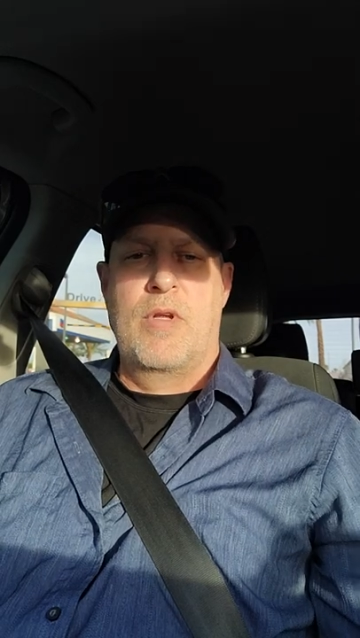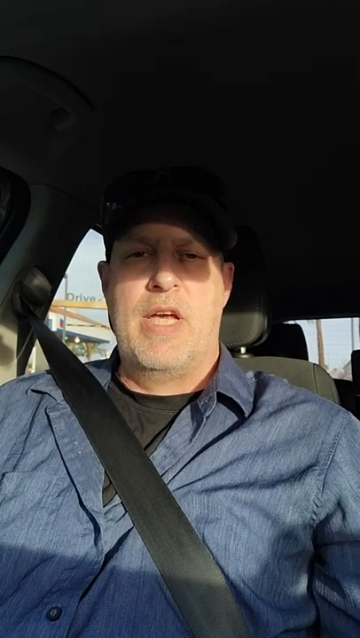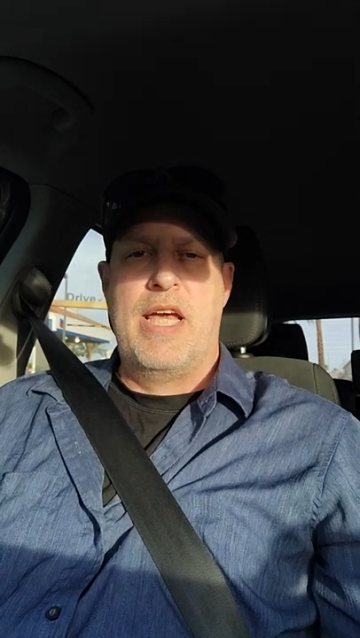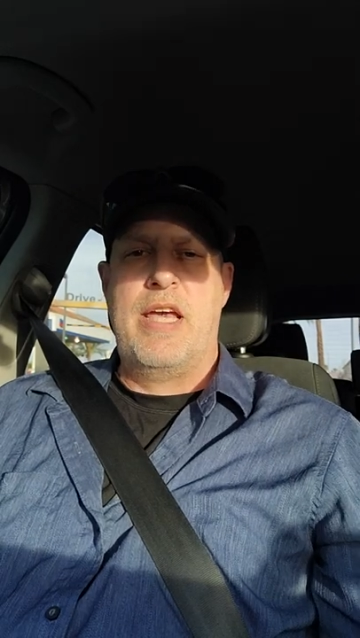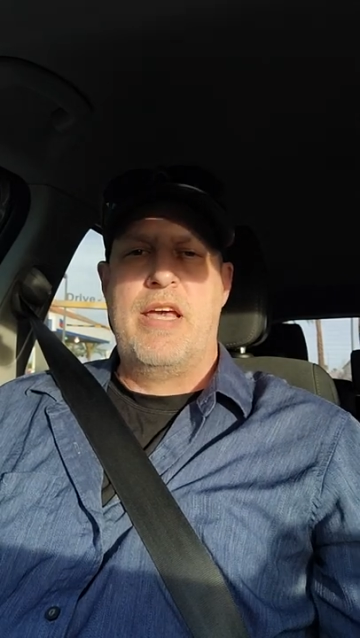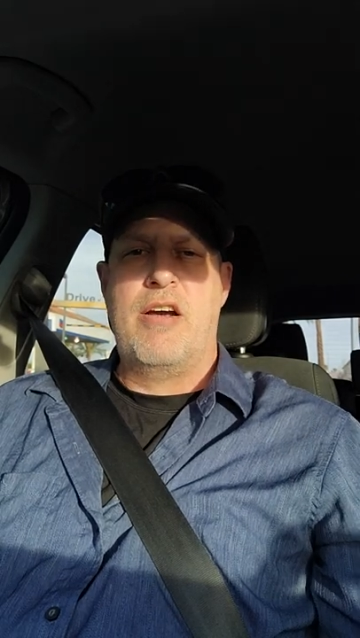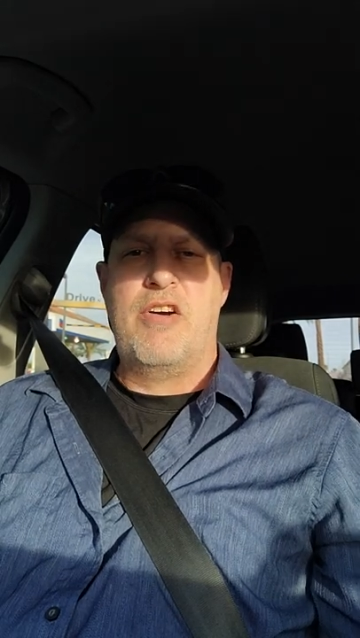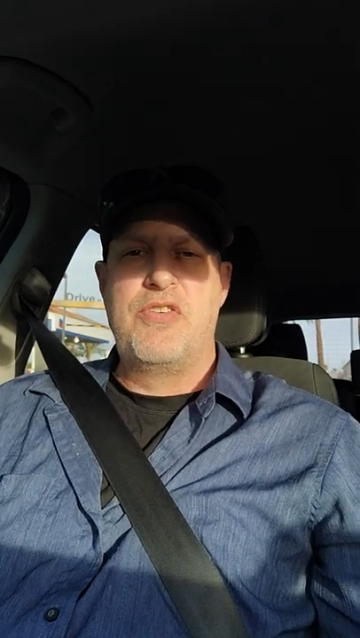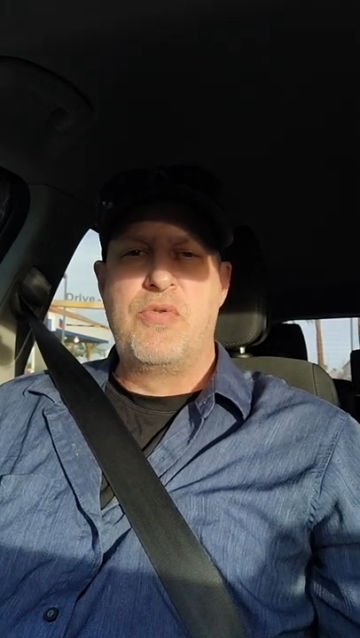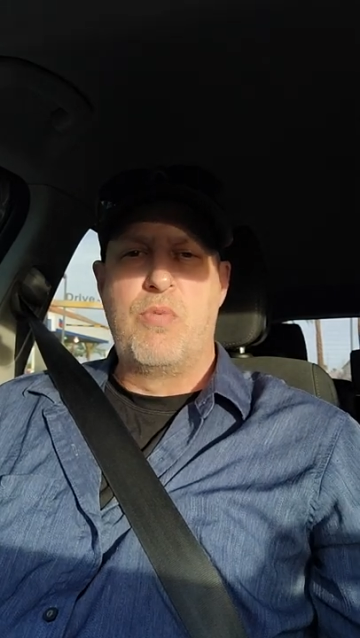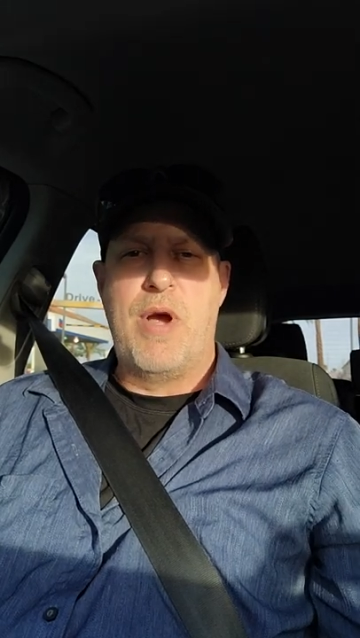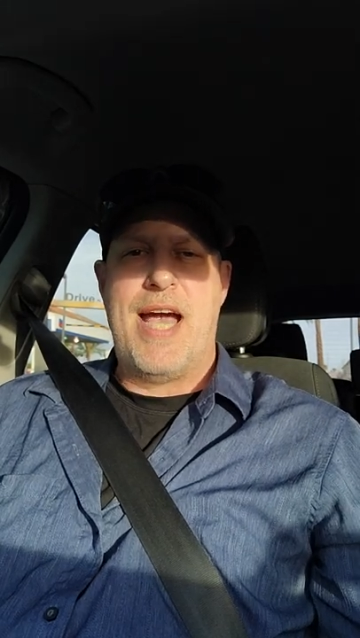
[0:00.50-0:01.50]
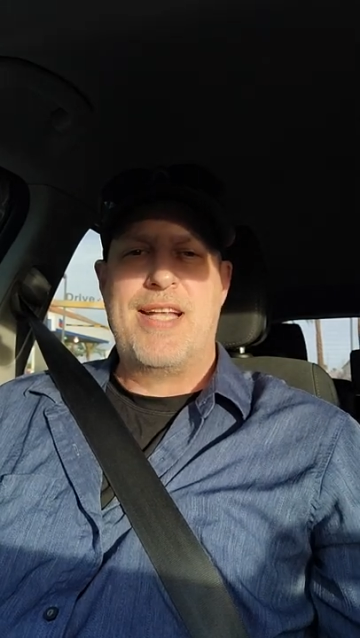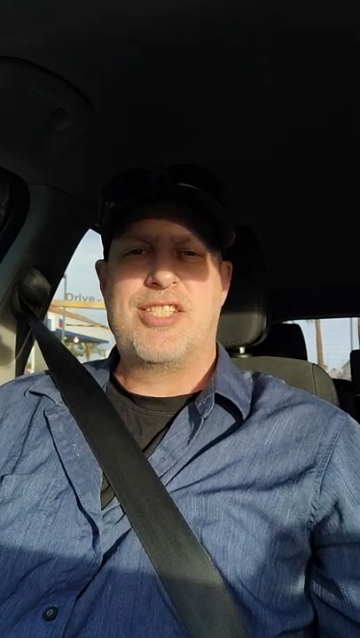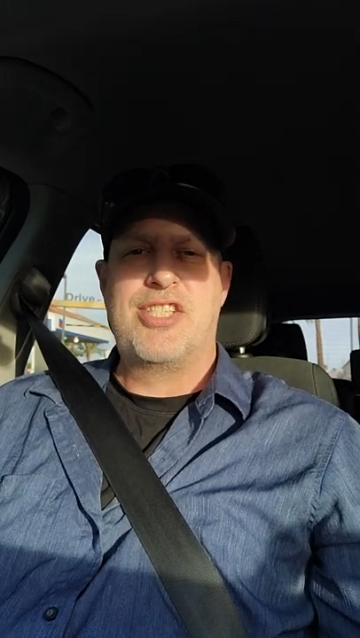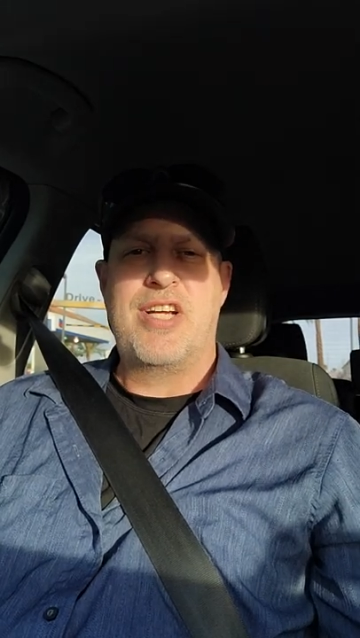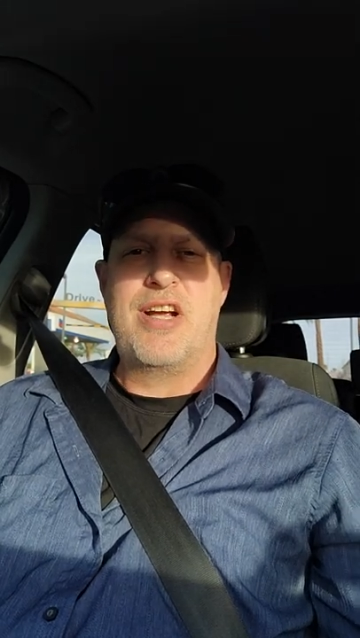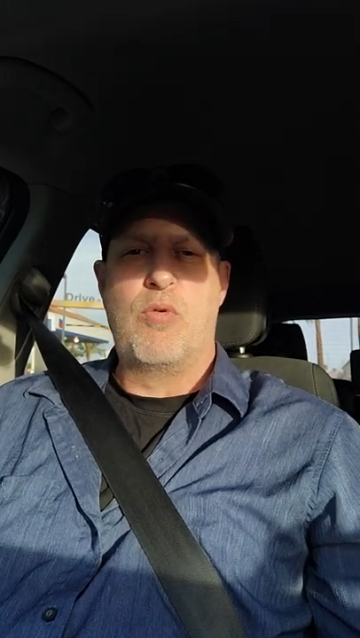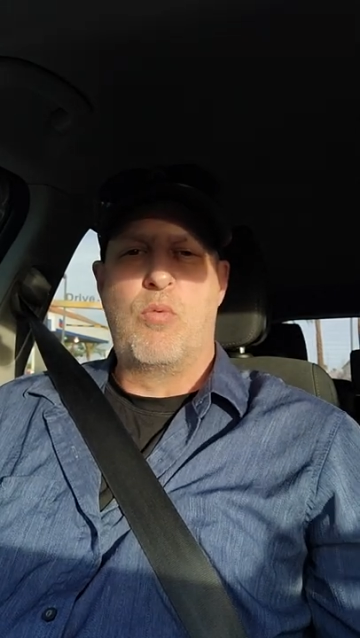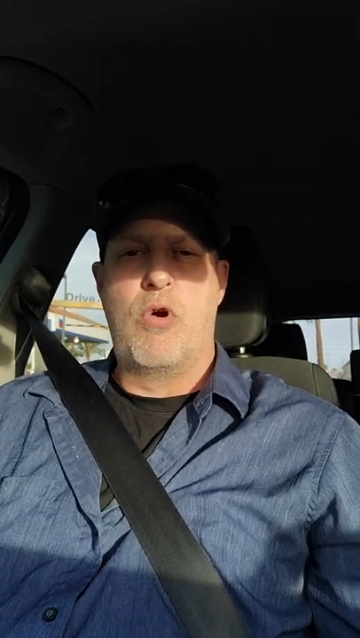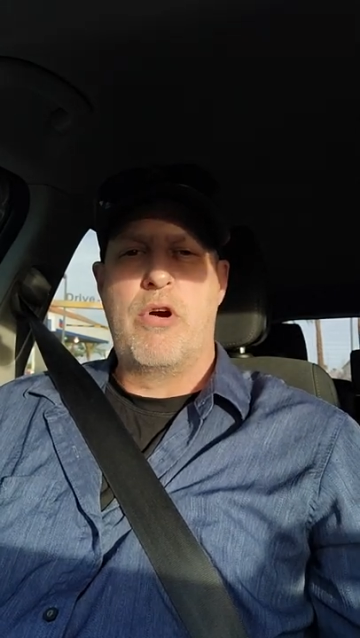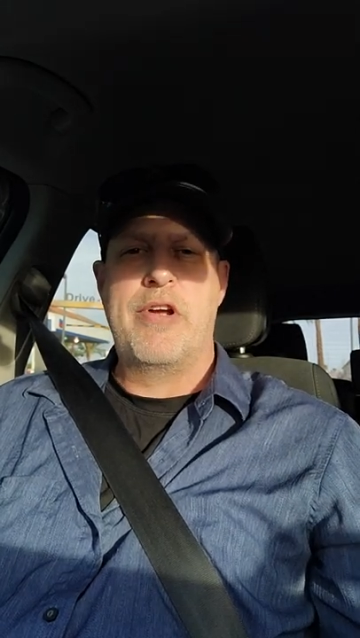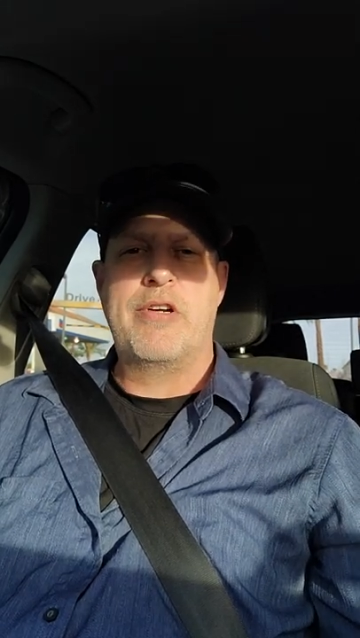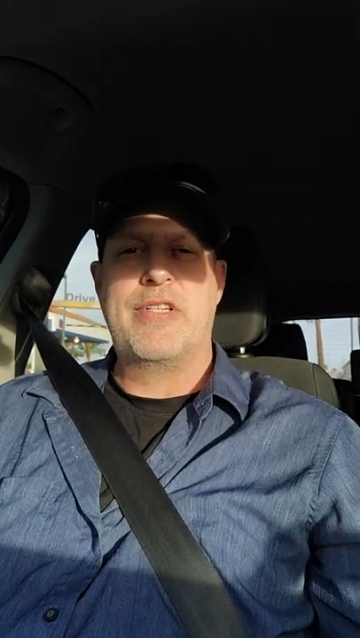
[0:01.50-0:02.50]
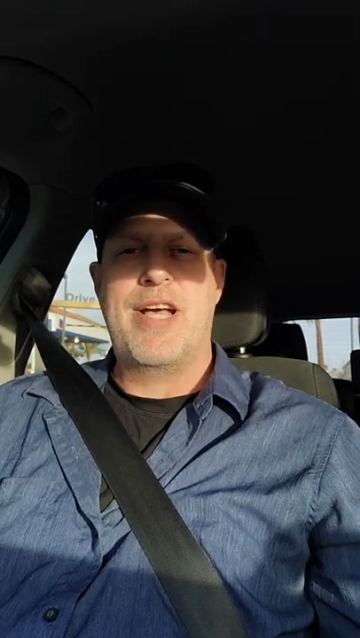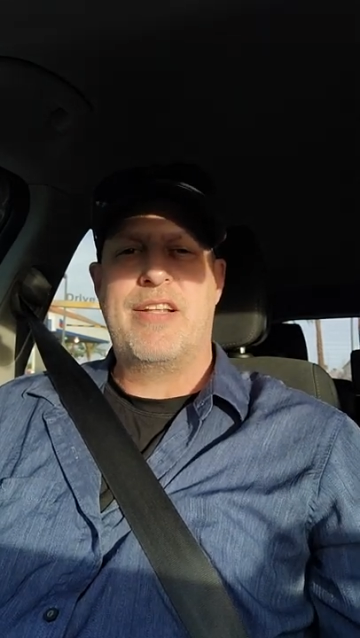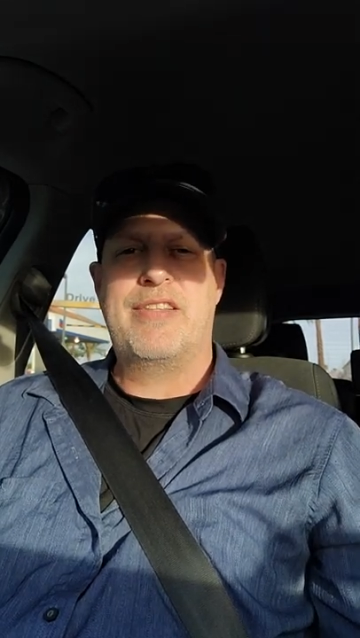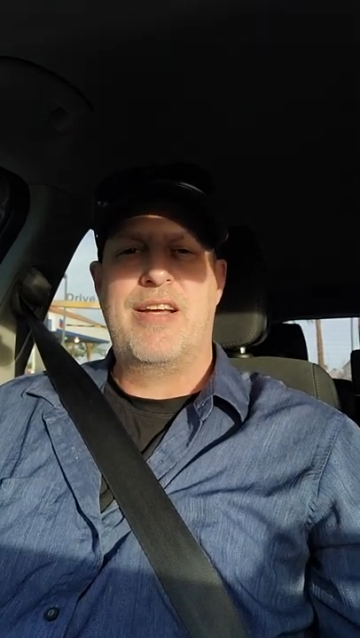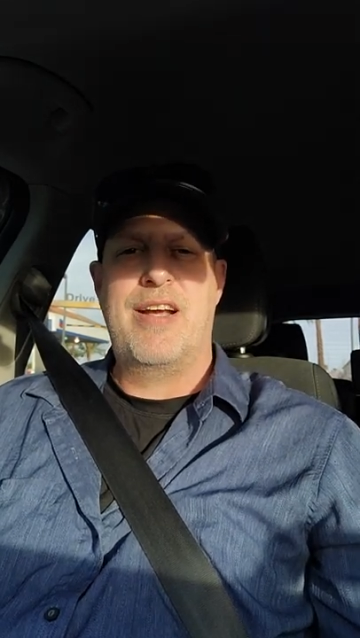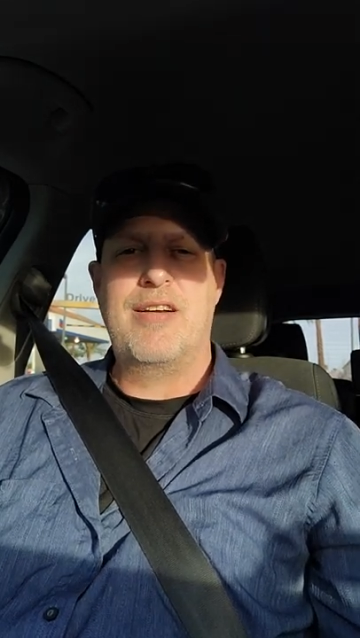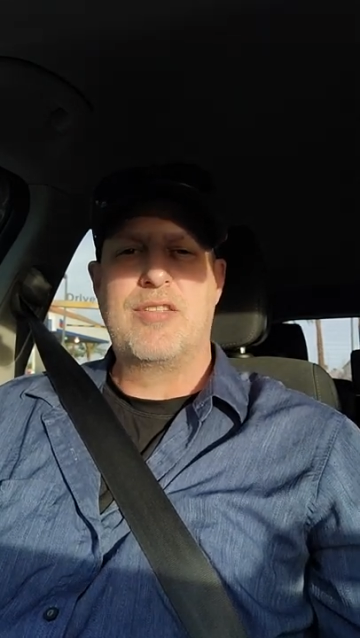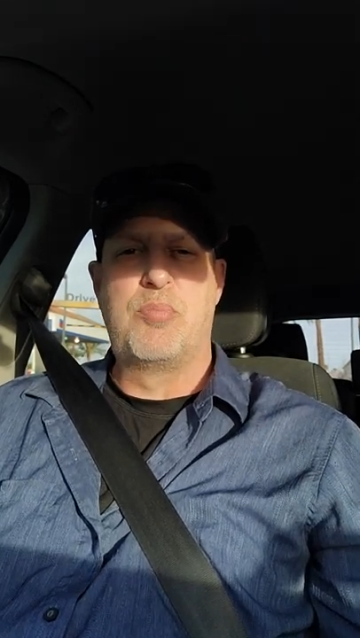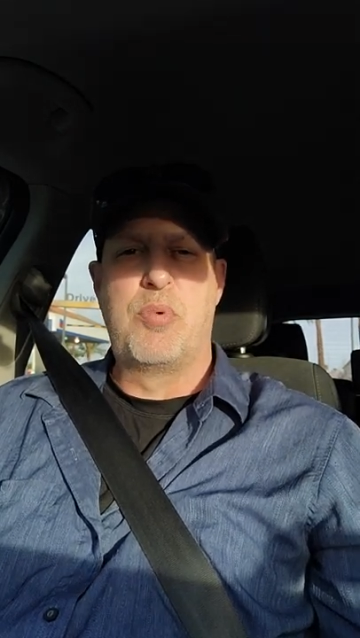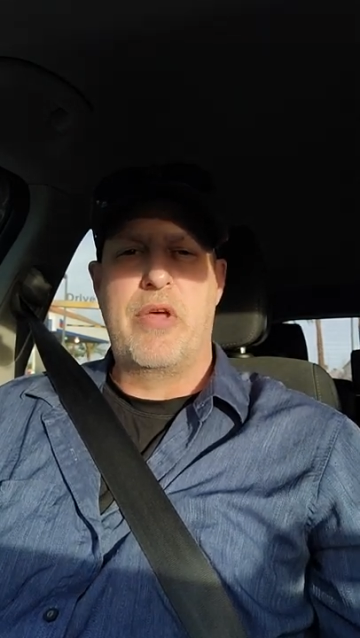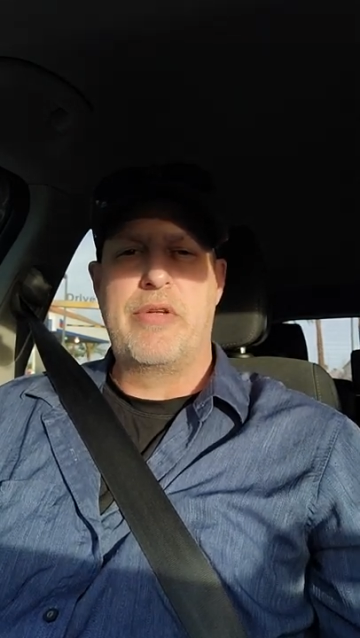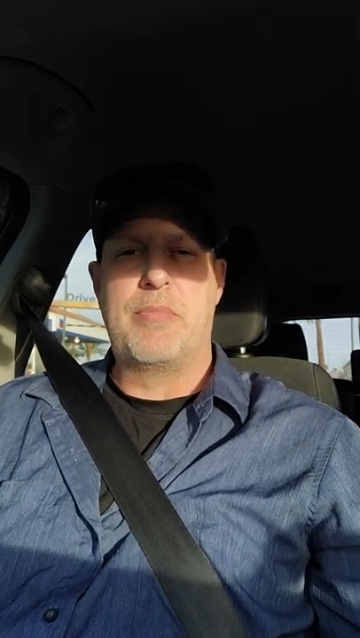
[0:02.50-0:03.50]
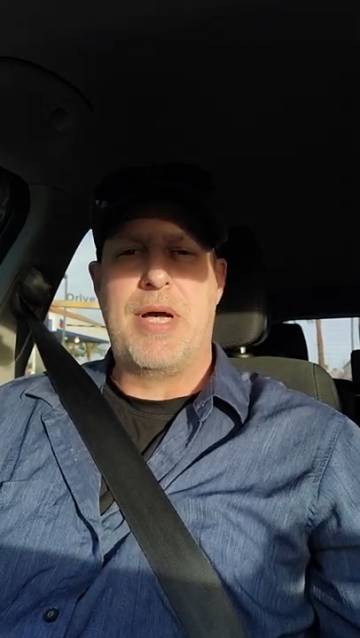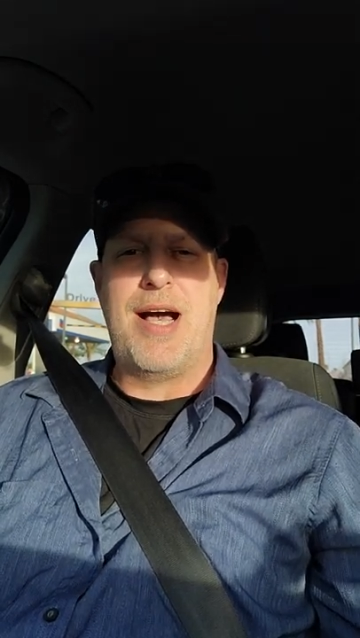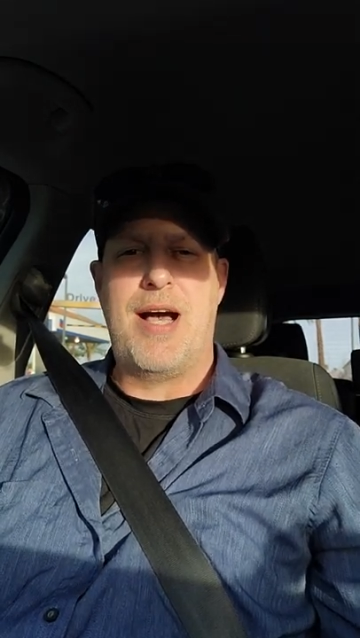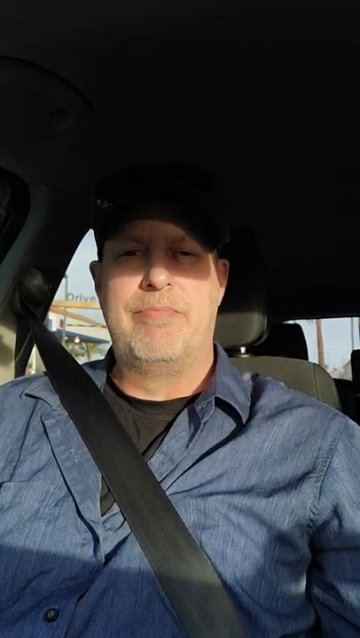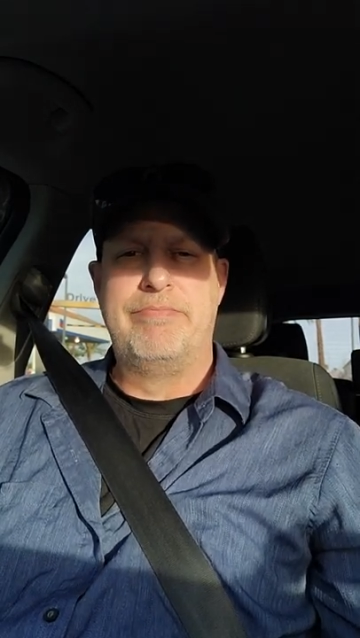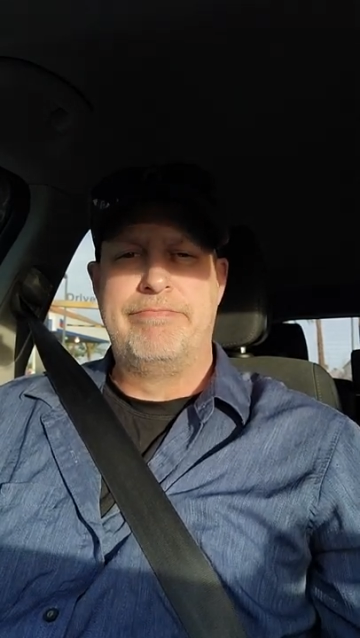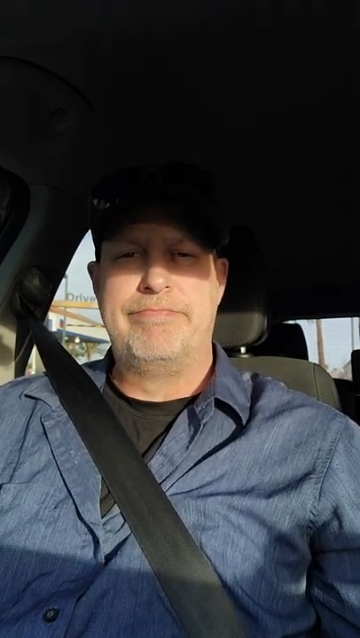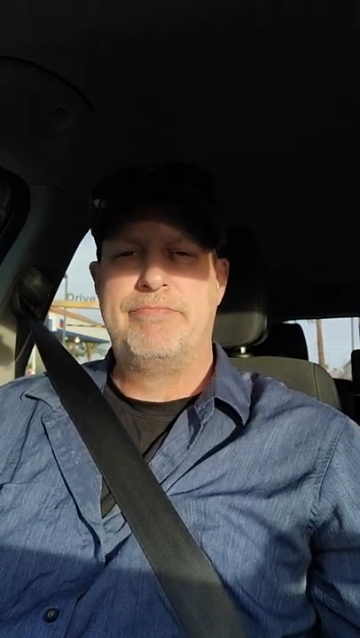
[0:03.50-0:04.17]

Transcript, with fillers: Hey, all you rideshare warriors out there, it's Brother Bob